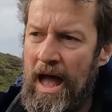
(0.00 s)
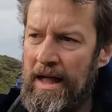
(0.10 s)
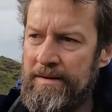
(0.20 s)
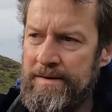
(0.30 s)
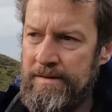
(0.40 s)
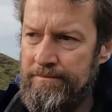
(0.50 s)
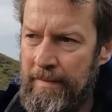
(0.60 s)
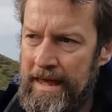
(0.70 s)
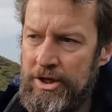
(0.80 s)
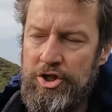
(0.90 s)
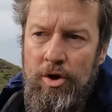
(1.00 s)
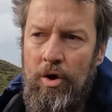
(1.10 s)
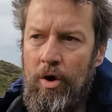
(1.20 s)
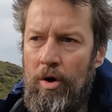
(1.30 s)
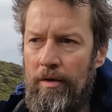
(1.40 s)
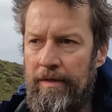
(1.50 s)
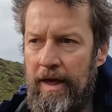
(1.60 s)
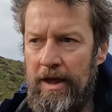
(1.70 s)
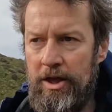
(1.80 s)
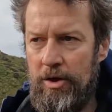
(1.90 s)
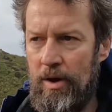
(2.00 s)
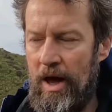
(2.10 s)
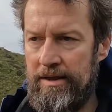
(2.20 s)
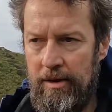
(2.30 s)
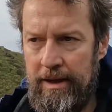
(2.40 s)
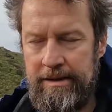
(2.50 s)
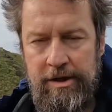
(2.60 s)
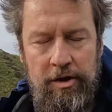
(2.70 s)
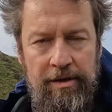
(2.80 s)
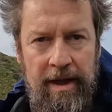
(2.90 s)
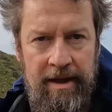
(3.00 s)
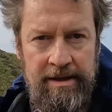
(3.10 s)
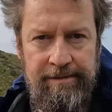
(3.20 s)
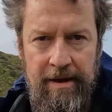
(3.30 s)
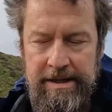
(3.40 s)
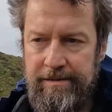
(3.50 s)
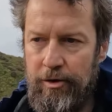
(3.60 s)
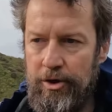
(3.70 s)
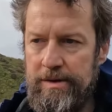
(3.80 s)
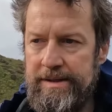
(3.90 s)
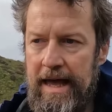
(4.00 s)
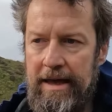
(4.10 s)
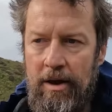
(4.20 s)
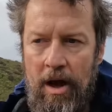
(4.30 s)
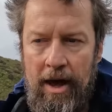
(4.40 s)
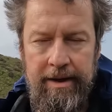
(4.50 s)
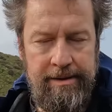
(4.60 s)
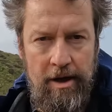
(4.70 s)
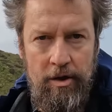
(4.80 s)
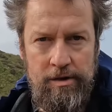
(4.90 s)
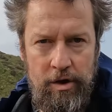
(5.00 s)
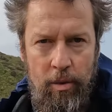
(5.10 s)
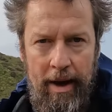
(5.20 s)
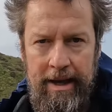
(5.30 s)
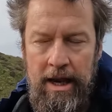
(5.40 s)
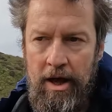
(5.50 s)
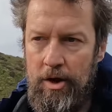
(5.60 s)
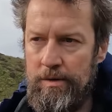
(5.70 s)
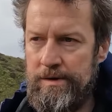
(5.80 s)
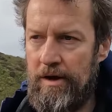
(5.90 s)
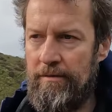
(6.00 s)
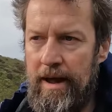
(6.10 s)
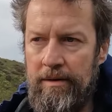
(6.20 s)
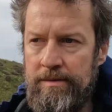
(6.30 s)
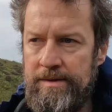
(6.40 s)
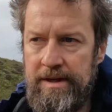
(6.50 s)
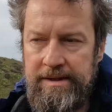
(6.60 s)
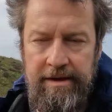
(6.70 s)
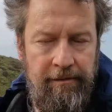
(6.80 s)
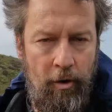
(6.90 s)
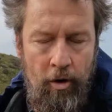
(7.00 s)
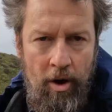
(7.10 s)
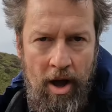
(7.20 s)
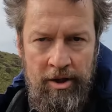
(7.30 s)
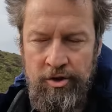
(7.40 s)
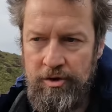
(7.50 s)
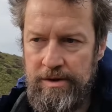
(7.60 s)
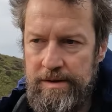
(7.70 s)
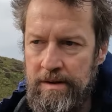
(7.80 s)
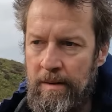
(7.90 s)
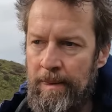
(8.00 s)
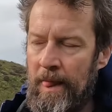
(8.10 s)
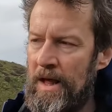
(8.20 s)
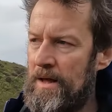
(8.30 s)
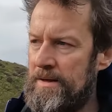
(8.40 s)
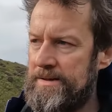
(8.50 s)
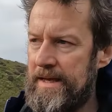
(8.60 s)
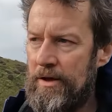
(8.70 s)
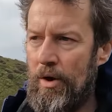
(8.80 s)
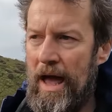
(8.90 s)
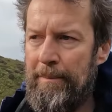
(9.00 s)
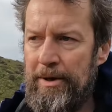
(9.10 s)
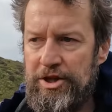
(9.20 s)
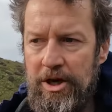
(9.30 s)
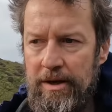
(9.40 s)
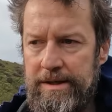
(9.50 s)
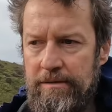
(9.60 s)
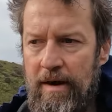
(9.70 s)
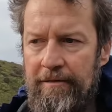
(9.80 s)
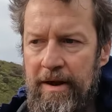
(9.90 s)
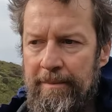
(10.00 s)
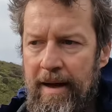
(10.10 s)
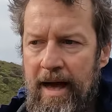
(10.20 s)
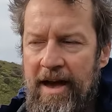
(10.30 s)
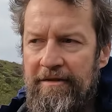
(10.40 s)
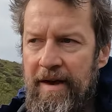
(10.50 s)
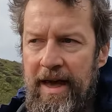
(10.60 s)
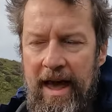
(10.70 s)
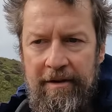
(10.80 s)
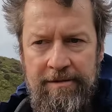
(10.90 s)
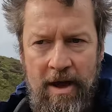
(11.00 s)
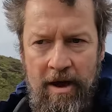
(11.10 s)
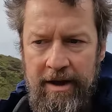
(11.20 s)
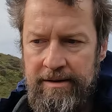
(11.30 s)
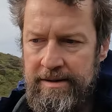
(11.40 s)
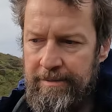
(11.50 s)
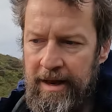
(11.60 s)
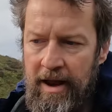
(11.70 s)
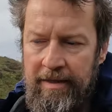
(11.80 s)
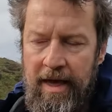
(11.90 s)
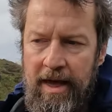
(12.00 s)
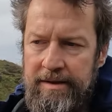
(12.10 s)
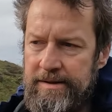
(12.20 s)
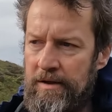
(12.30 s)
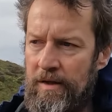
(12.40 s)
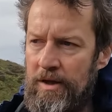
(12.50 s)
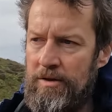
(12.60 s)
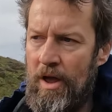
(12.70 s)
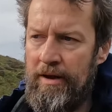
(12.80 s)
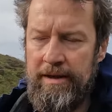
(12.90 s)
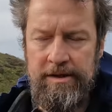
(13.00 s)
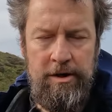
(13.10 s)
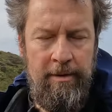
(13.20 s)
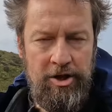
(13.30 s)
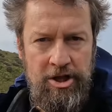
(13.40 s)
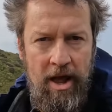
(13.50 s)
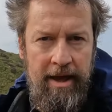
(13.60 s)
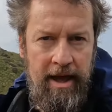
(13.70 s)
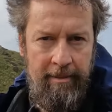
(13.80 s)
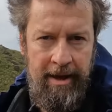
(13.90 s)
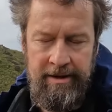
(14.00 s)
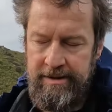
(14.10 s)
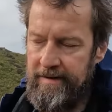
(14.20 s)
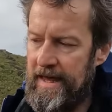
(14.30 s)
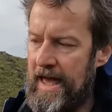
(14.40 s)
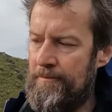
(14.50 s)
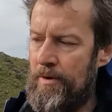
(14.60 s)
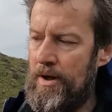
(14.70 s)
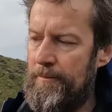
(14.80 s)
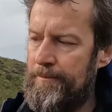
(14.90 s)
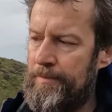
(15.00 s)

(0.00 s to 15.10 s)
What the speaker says: And make sure that you are doing two things. First of all, you set your ISO to quite low, so around 64 or 100. Set your aperture to roughly about f8, f9, something like that, so that you don't get too much light coming into the camera.